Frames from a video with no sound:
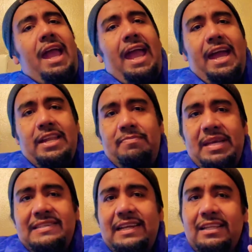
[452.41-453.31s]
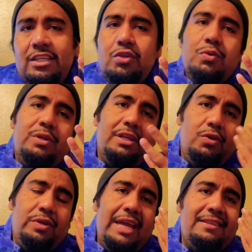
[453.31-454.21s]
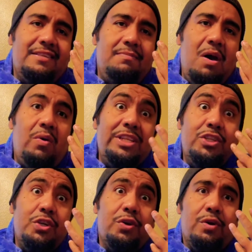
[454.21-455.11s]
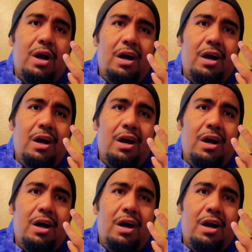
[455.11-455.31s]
and basically you'd get the smell into your